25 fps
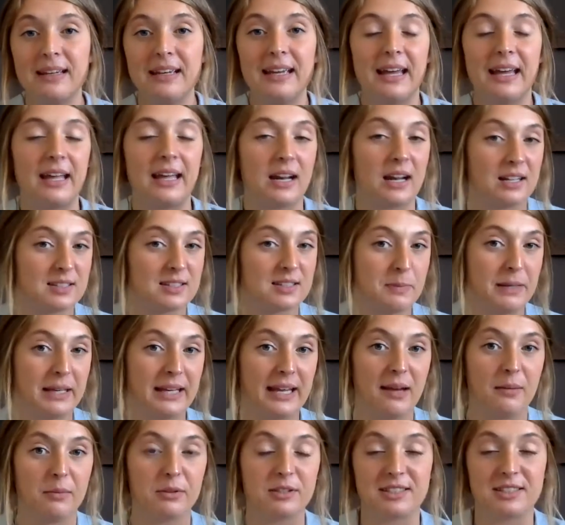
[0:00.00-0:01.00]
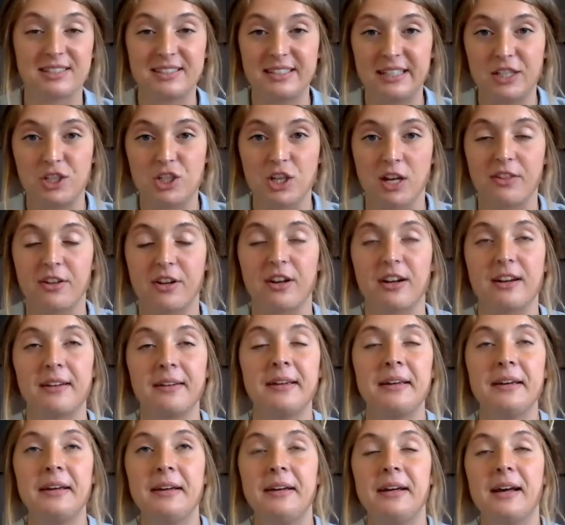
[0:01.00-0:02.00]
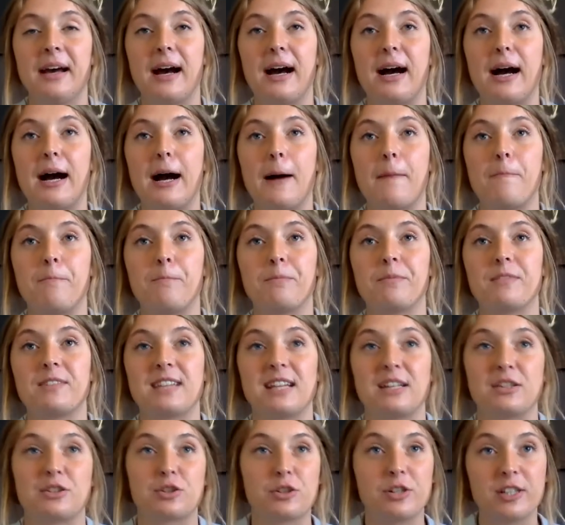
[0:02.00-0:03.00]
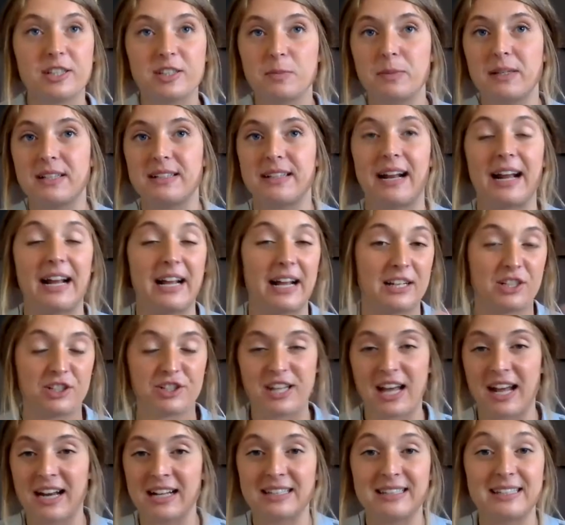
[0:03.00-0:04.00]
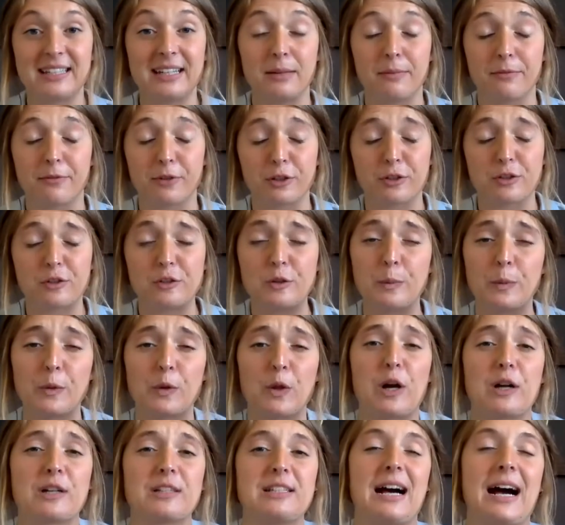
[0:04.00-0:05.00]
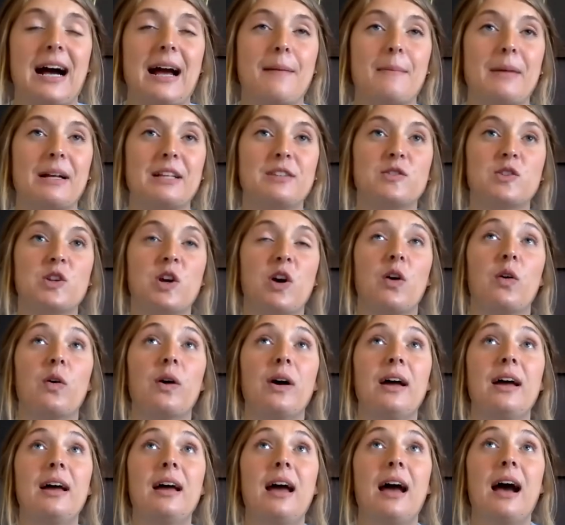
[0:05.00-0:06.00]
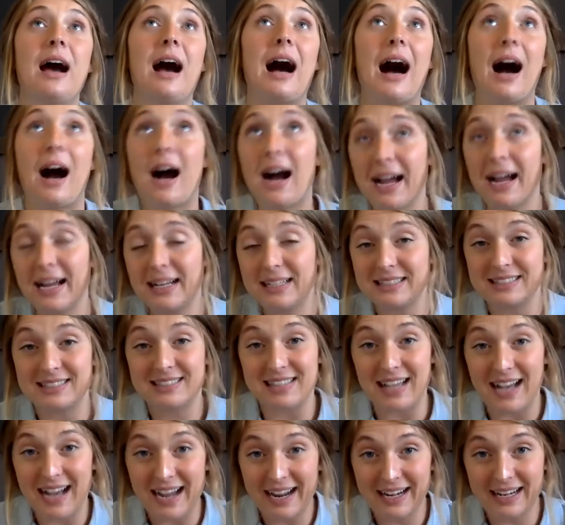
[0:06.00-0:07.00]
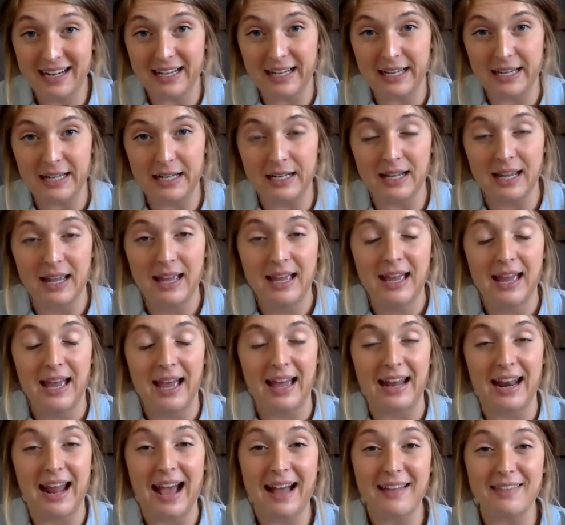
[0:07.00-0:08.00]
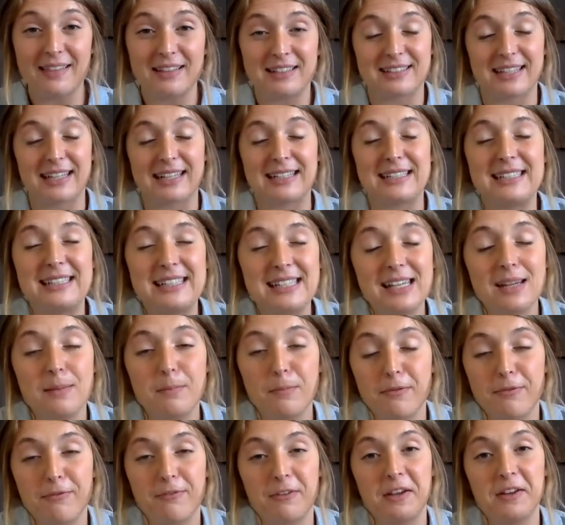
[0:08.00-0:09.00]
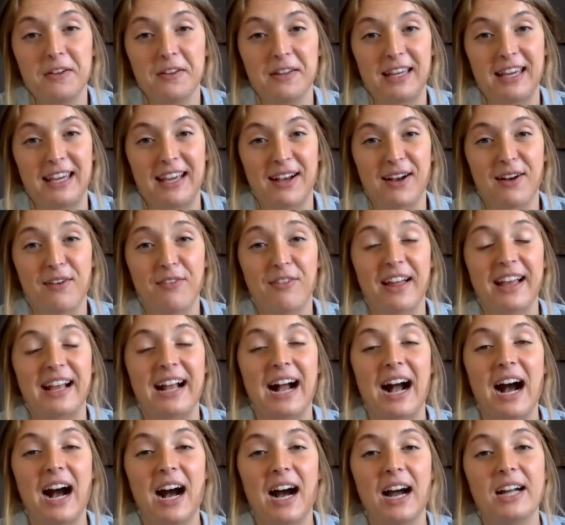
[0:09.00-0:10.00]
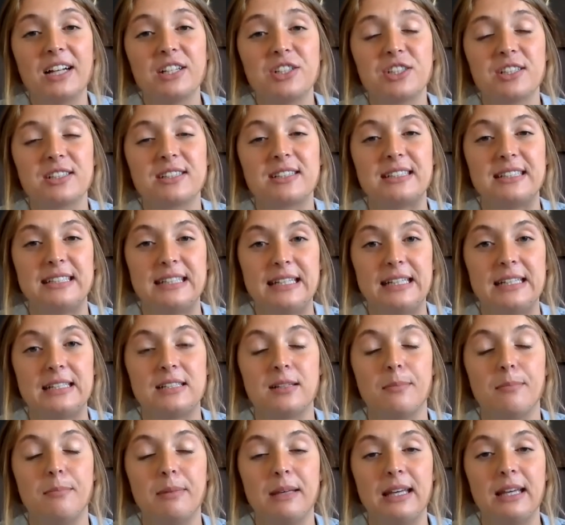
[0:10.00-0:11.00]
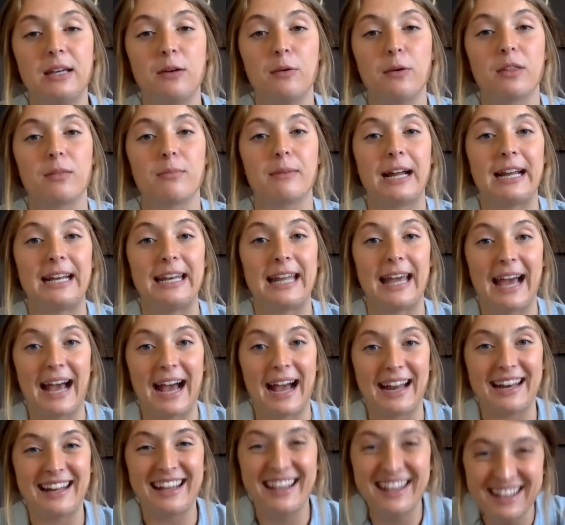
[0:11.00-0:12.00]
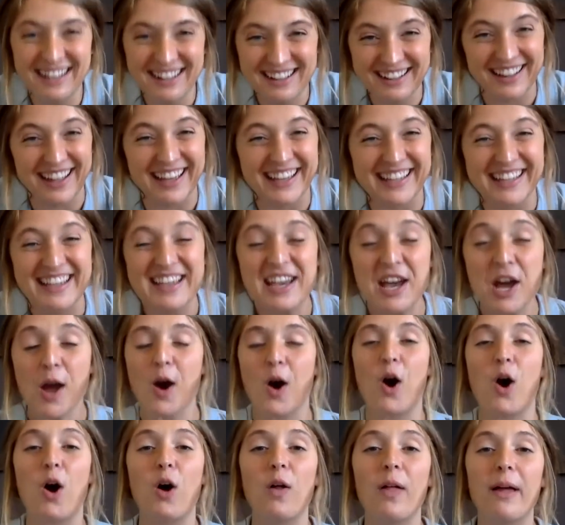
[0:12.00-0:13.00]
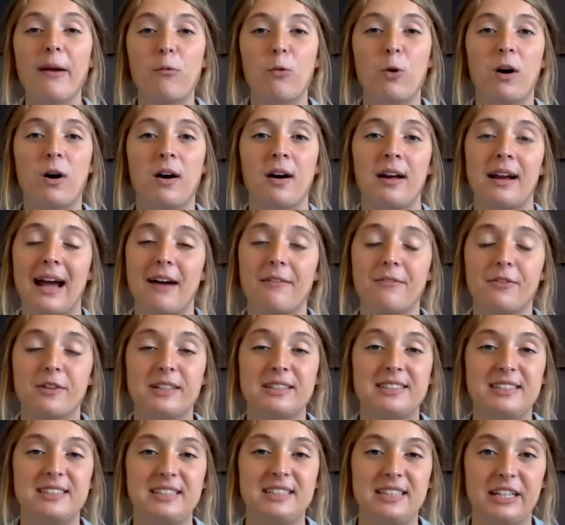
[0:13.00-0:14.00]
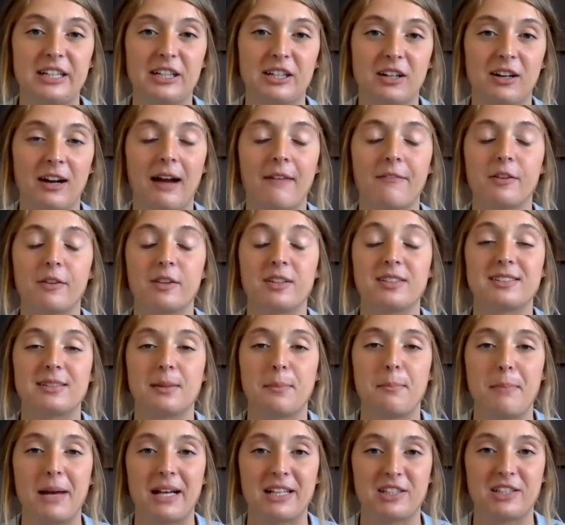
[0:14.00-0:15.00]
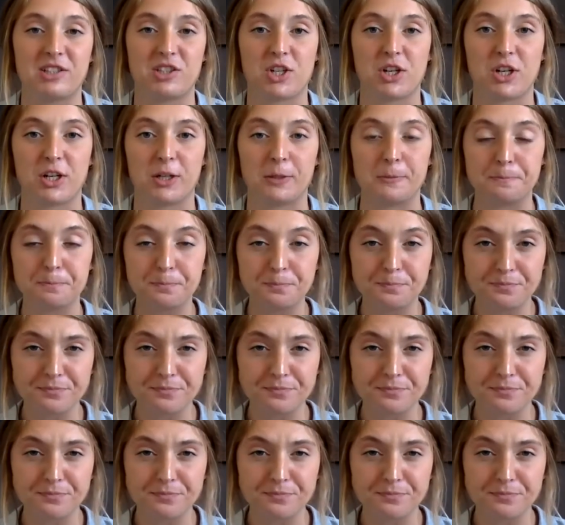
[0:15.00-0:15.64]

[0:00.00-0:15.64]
in us being able to see each other since Christmas. And I had just hadn't seen him for a super long time. And so I decided and had this like deep feeling of like, I just need to be with my dad. Like all I want after this year, after this semester,